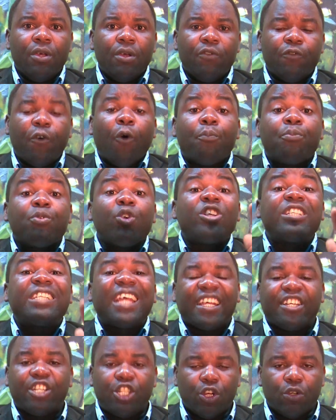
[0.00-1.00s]
for
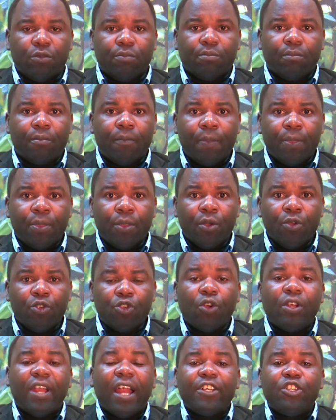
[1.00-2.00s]
protection
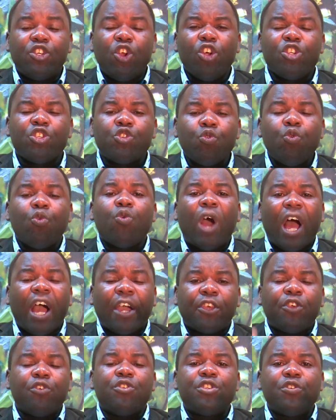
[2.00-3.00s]
so that those who
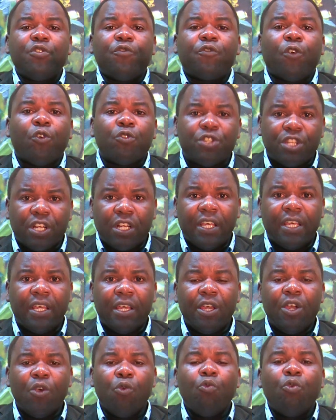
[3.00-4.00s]
accuse you falsely
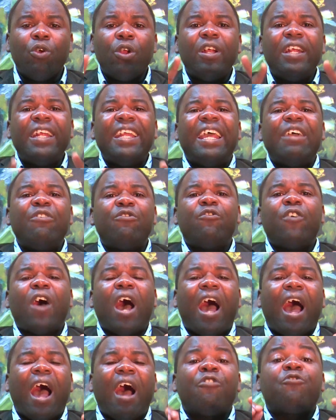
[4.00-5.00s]
will
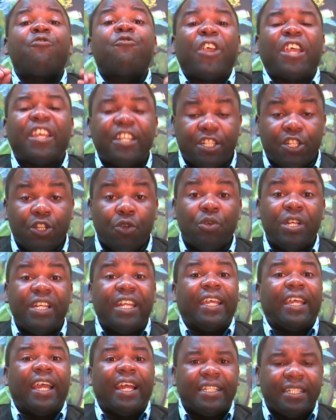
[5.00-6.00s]
never affect you
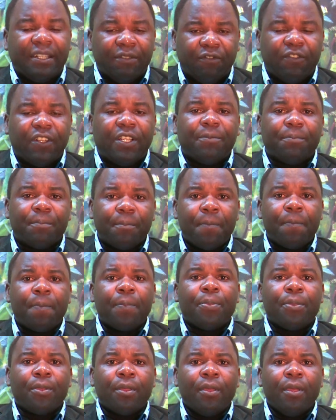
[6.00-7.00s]
negatively.
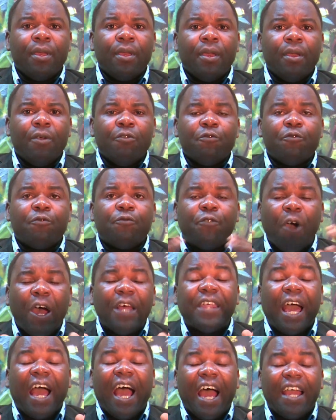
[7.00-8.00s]

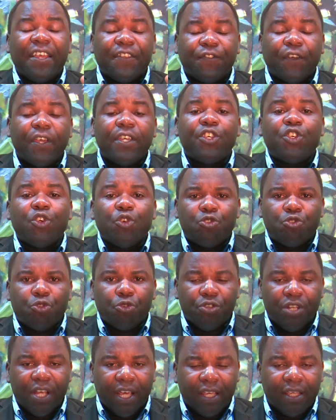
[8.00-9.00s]
Father, I thank you
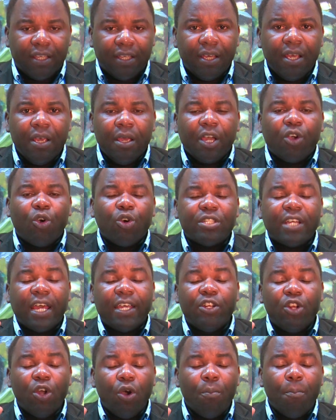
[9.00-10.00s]
today because
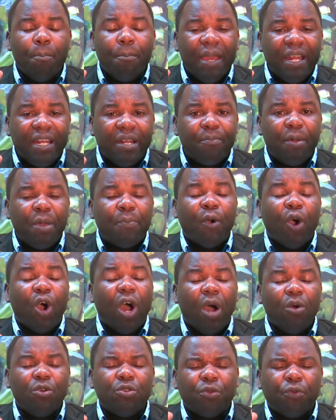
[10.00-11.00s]
I know many people
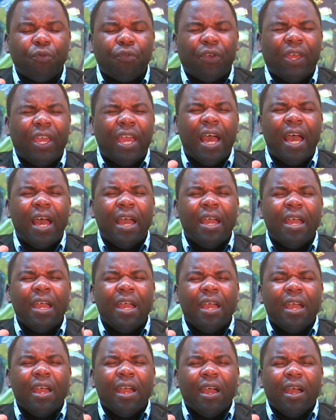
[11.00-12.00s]
out there
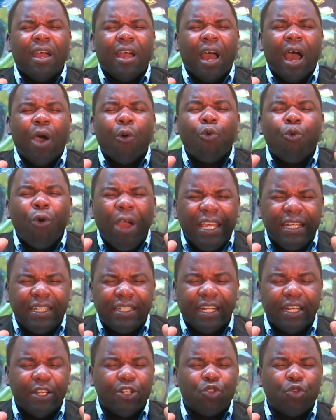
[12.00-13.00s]
are
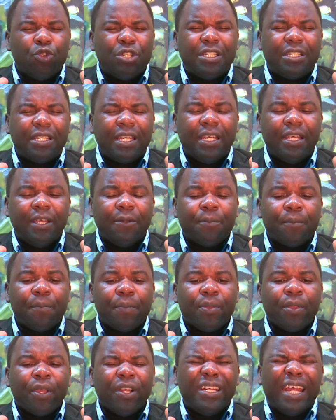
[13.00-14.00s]
waiting to see
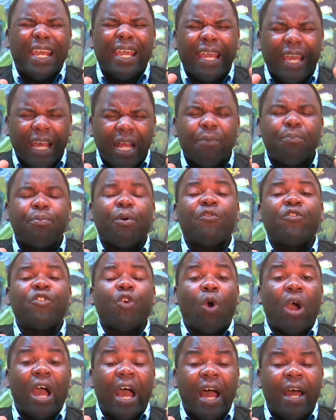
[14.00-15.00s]
the help of
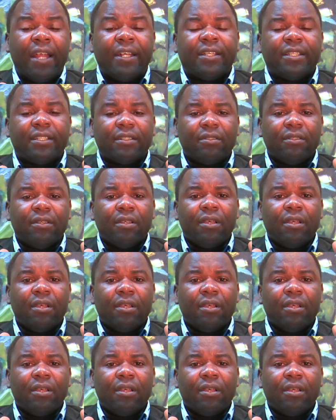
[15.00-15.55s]
your hand.